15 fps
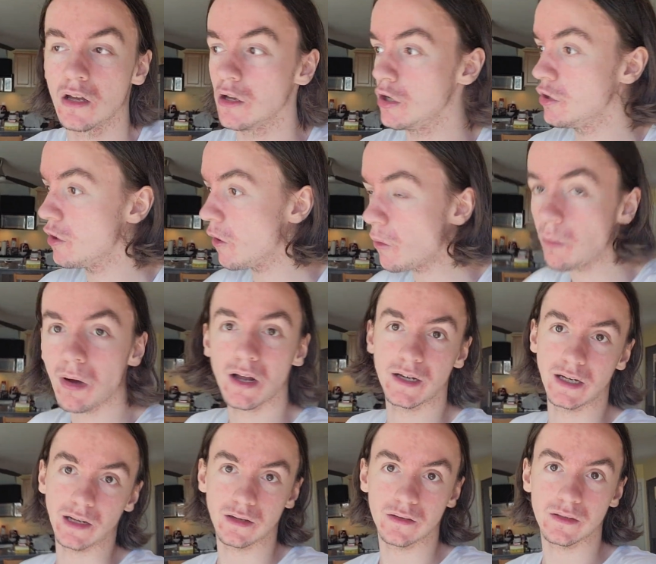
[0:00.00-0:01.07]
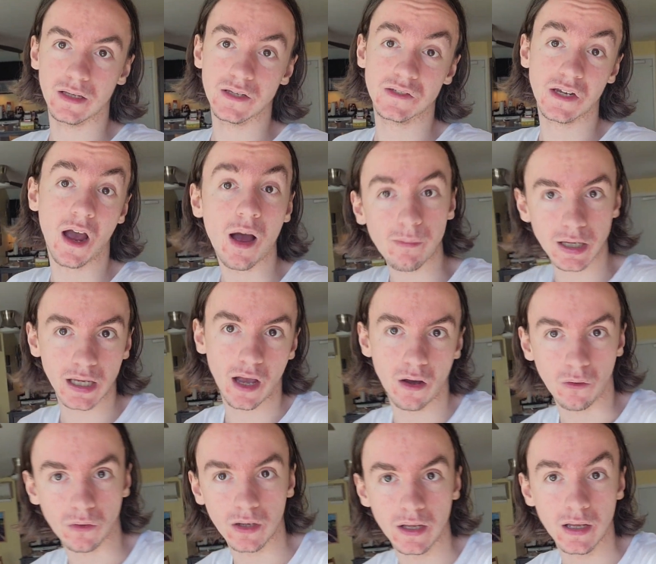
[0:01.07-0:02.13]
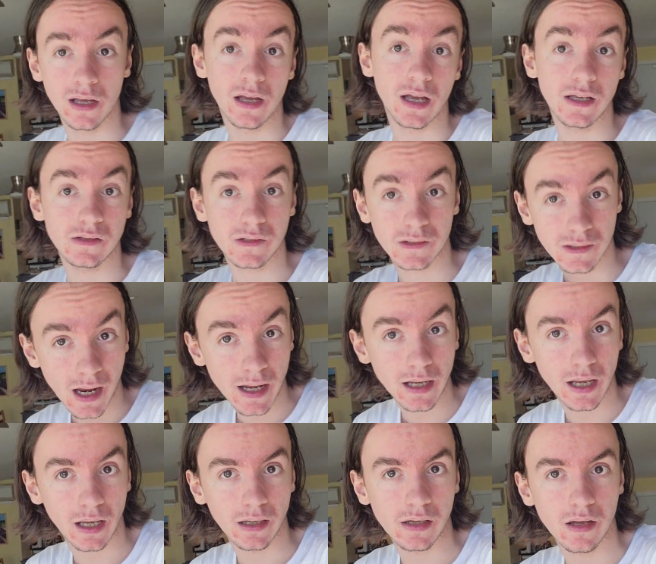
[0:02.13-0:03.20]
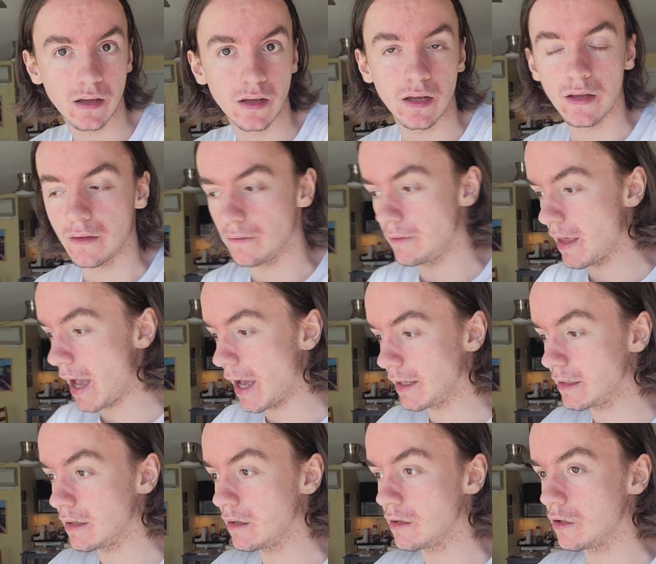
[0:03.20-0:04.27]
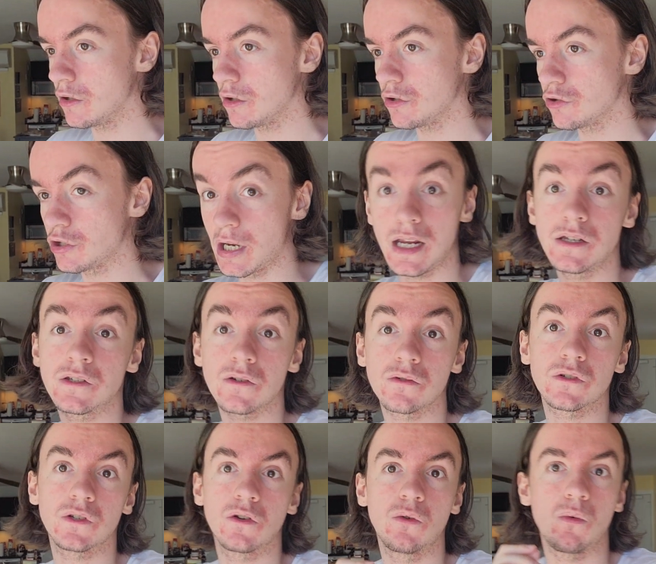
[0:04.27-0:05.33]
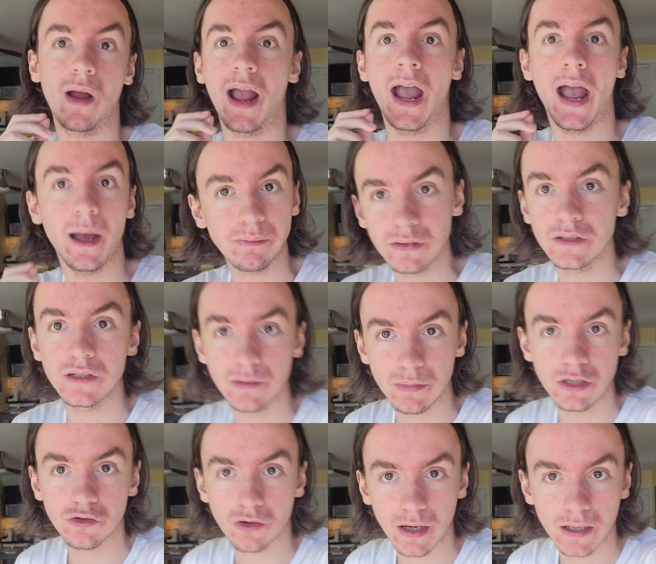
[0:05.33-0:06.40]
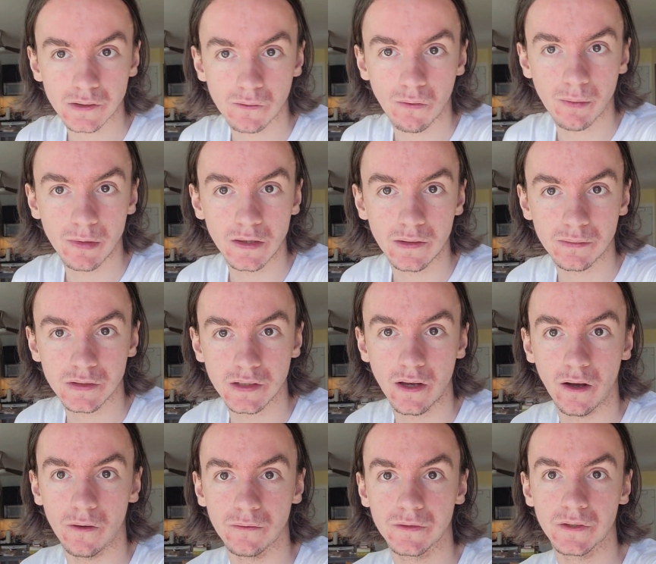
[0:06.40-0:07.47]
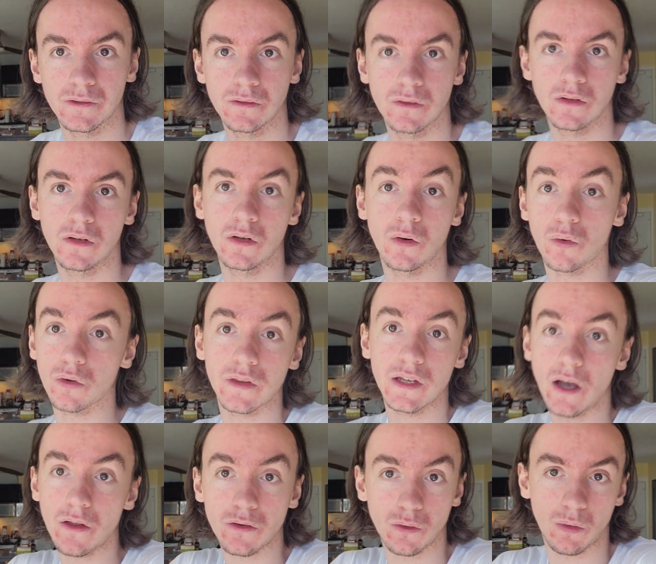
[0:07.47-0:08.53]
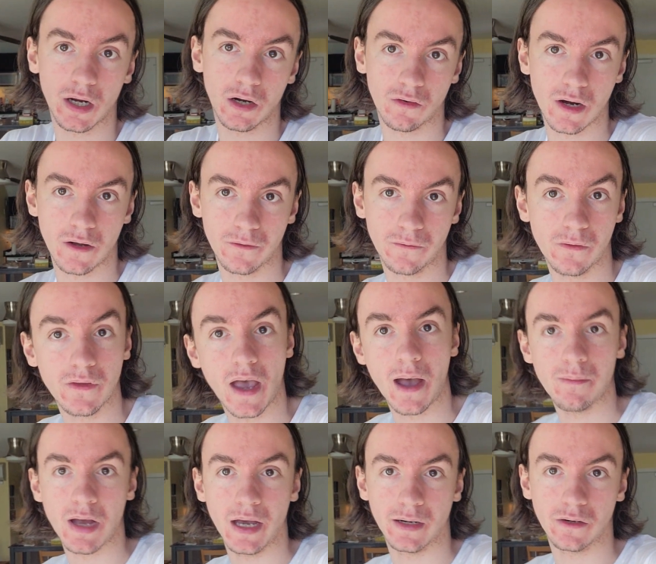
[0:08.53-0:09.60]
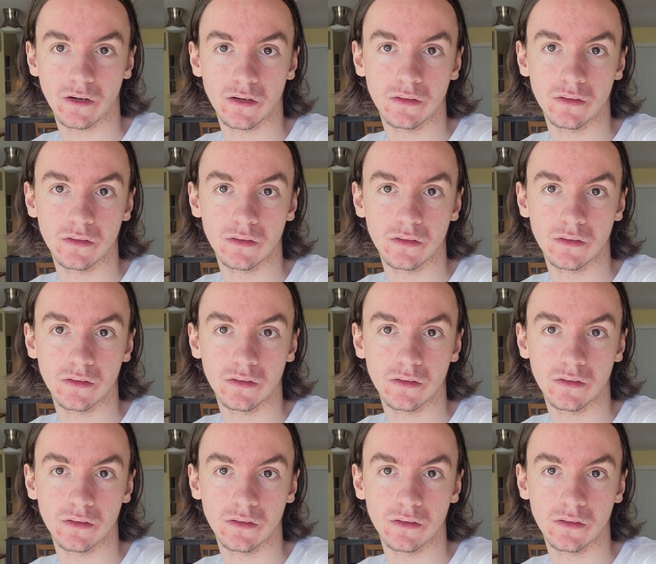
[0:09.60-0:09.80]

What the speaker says: Nobody is coming out and saying that chasers who happen to be trans women themselves, or the other way around for that matter,